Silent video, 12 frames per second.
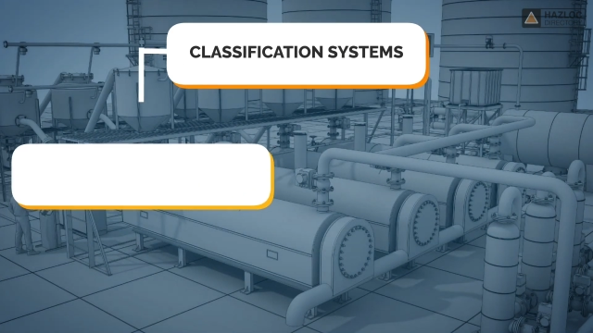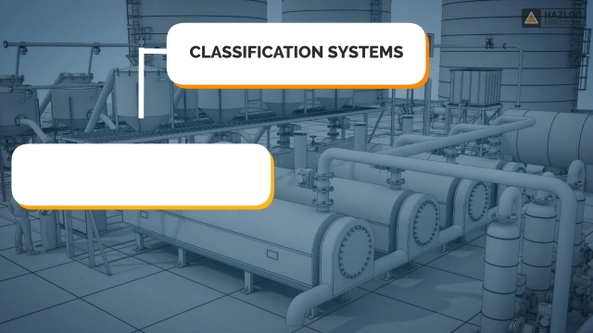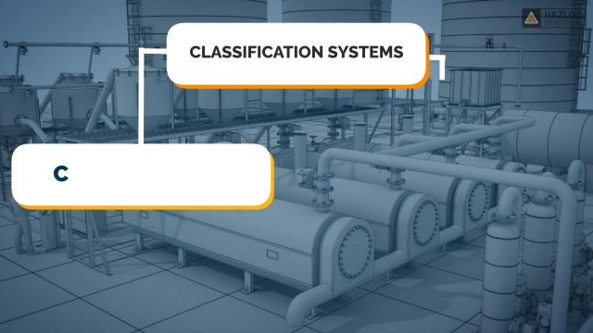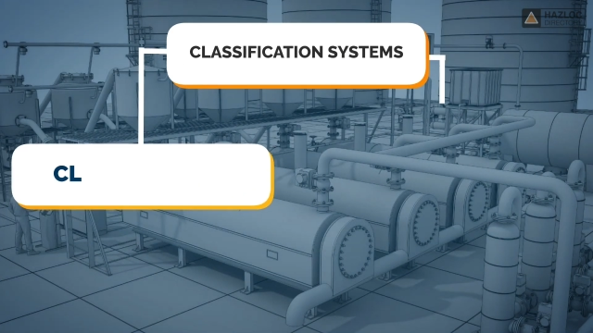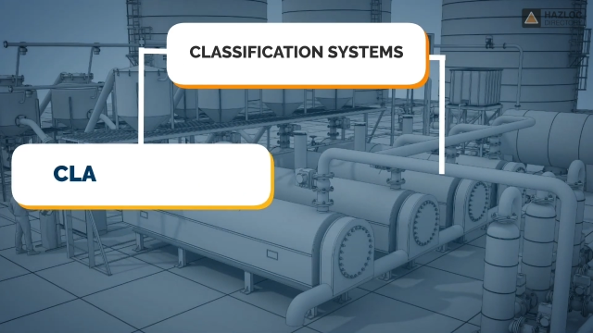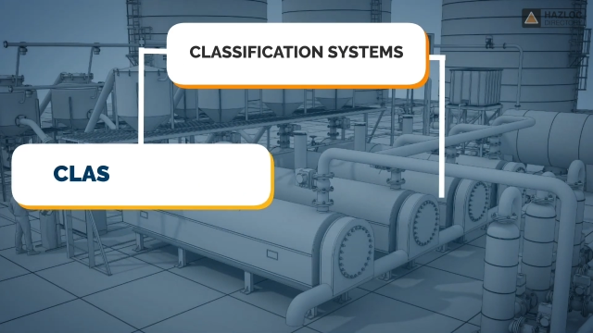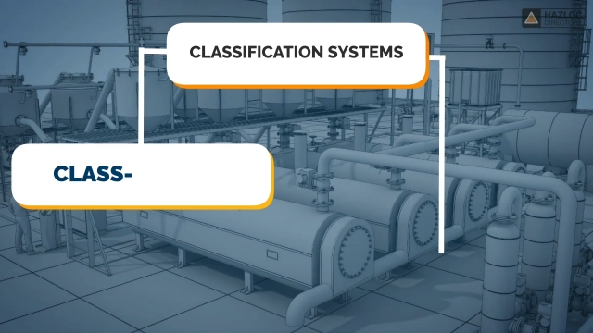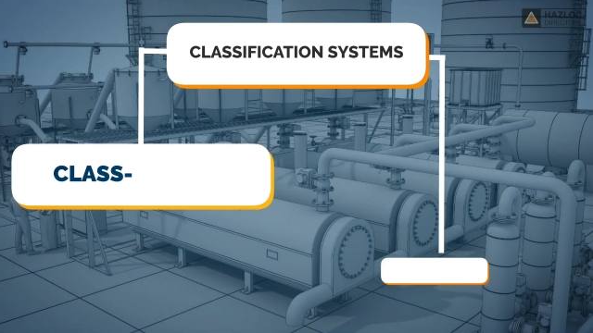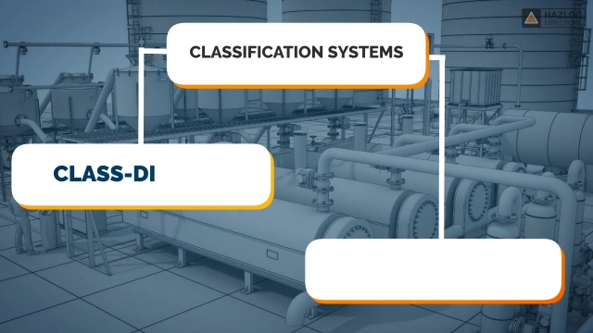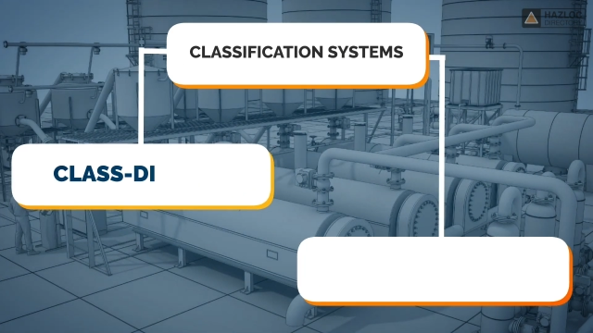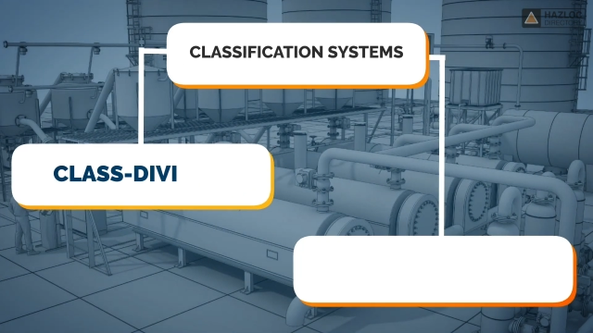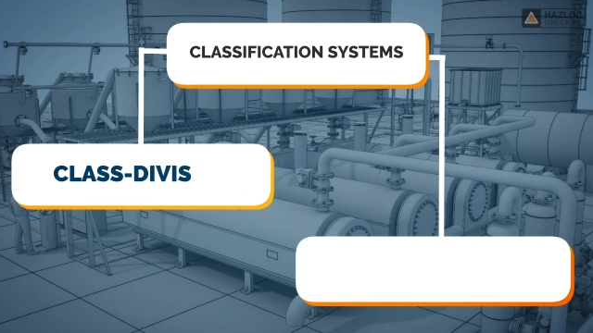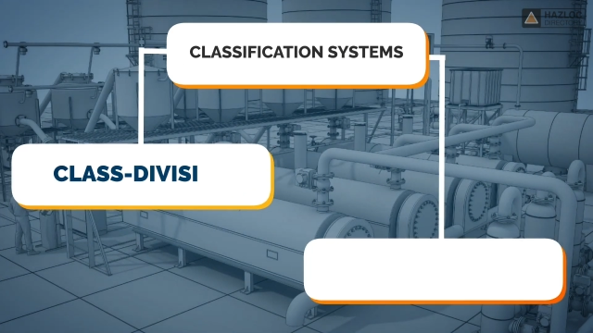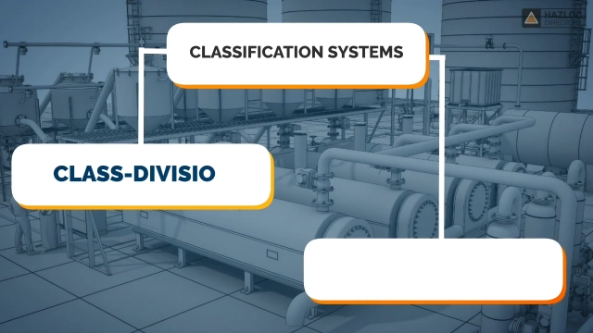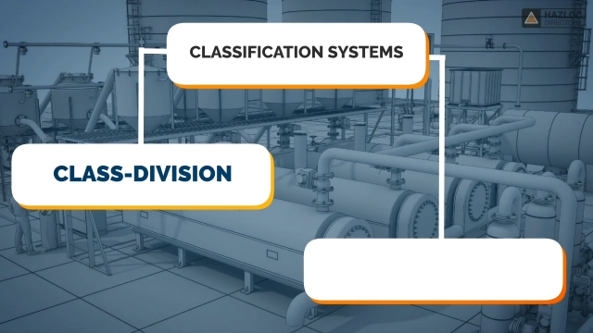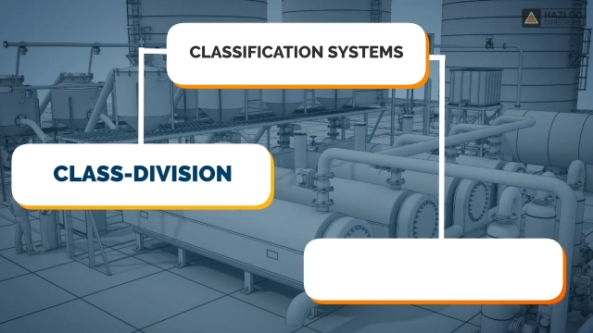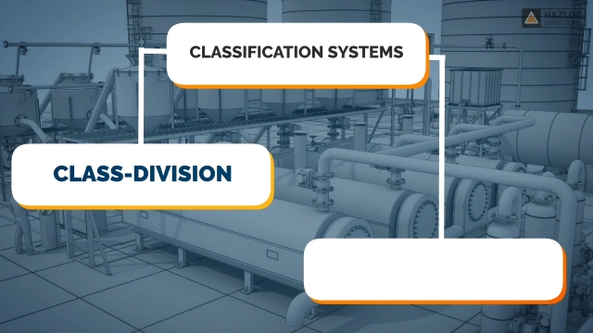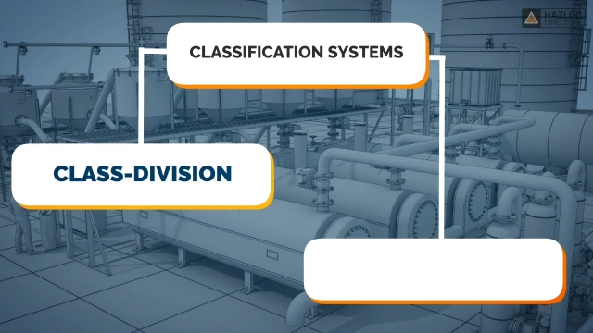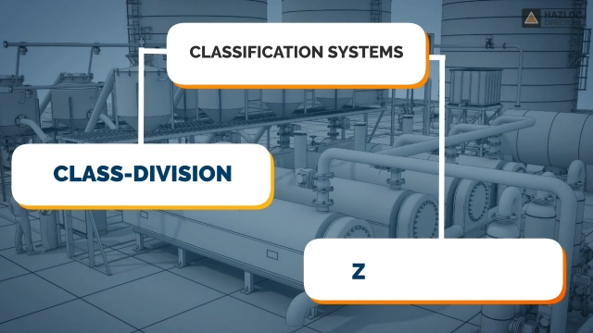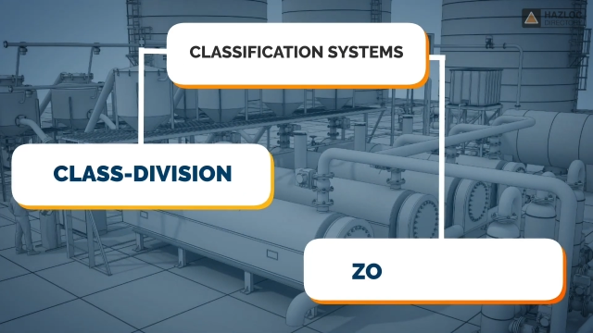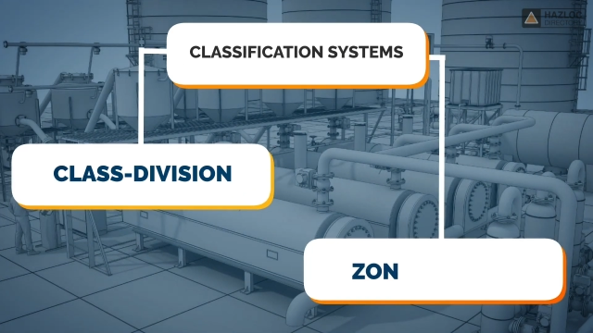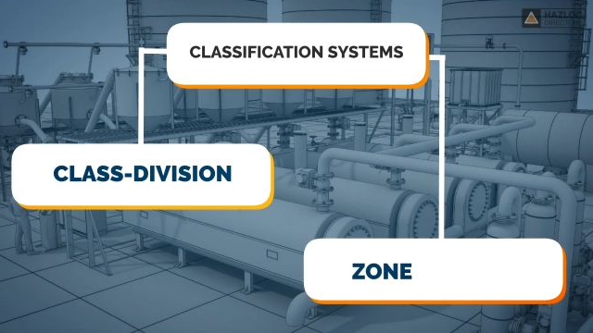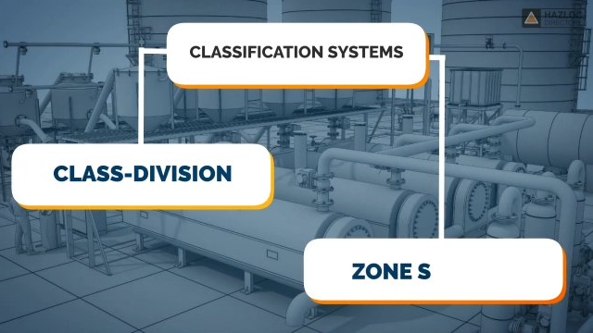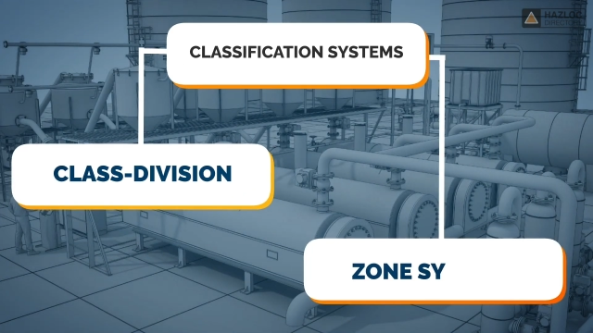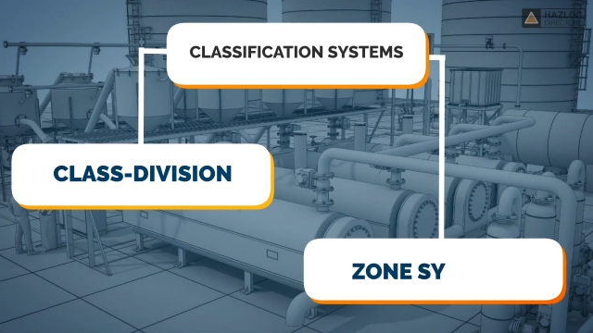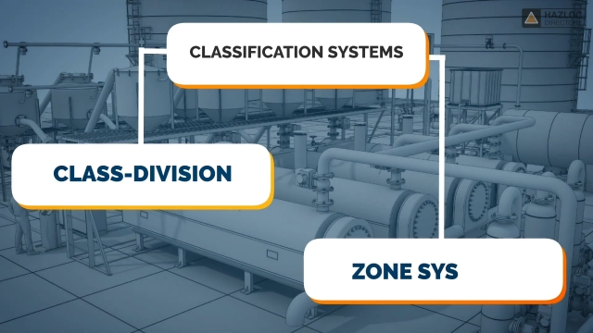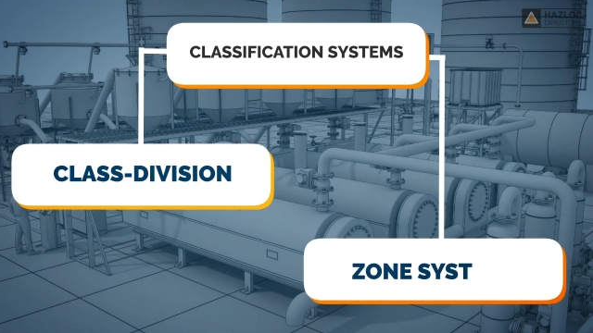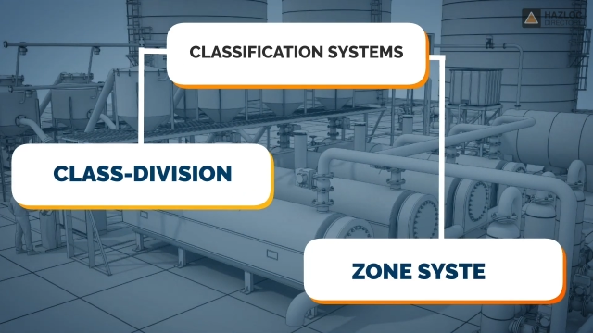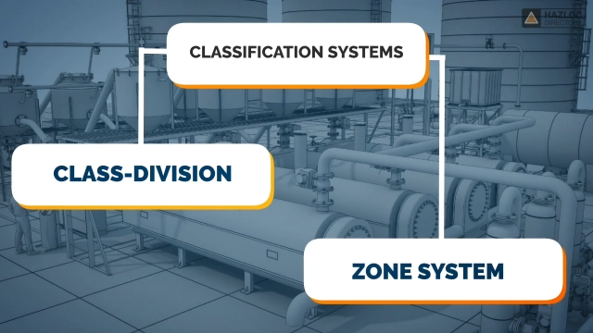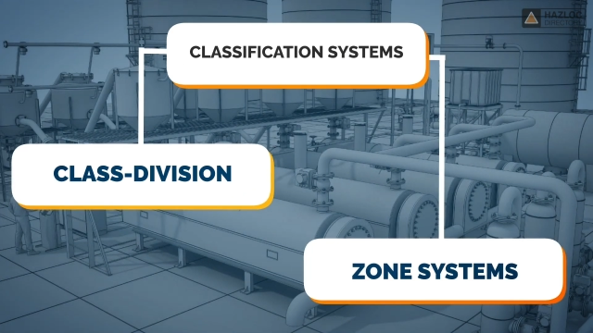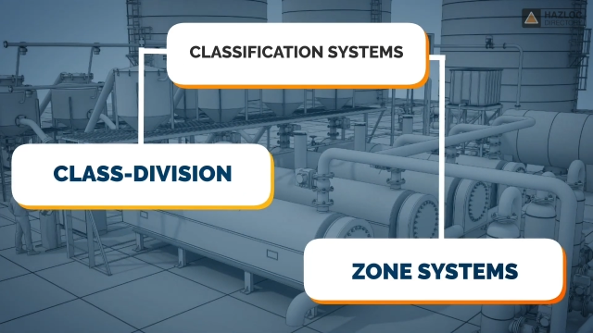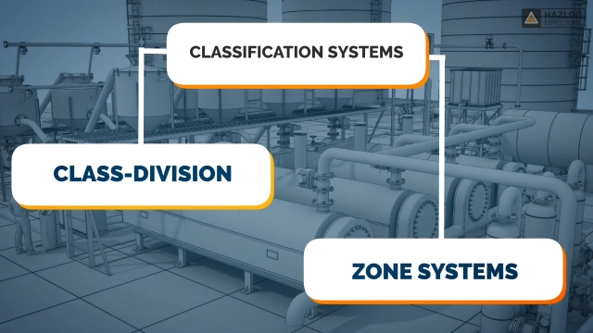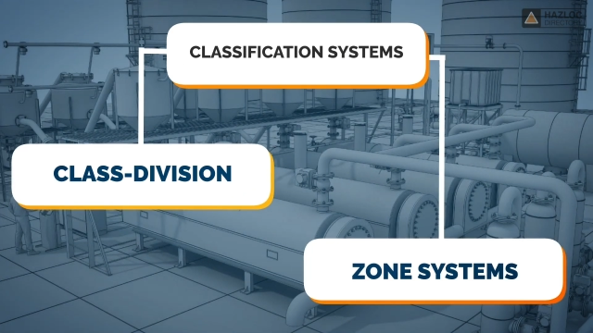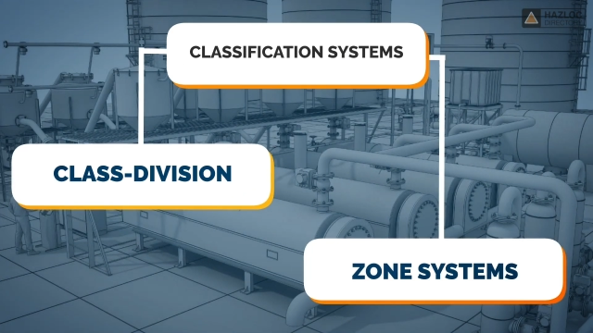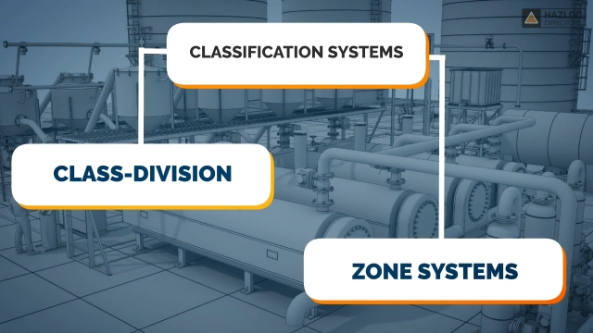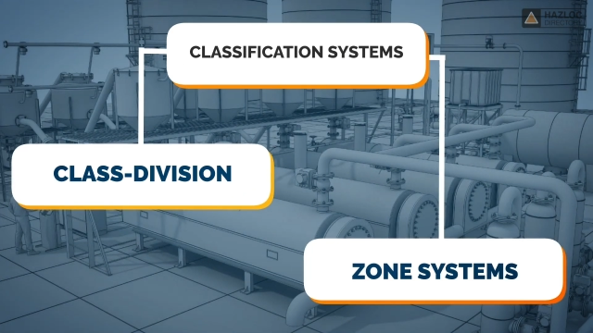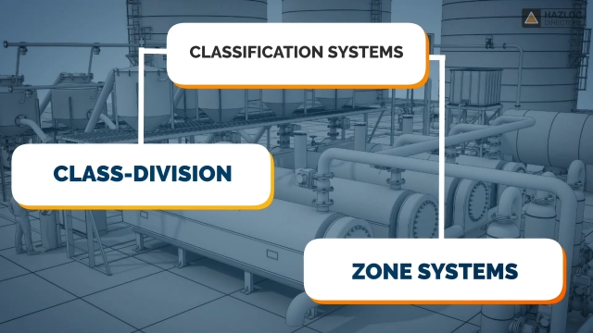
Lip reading: Nobody's mouth can be seen.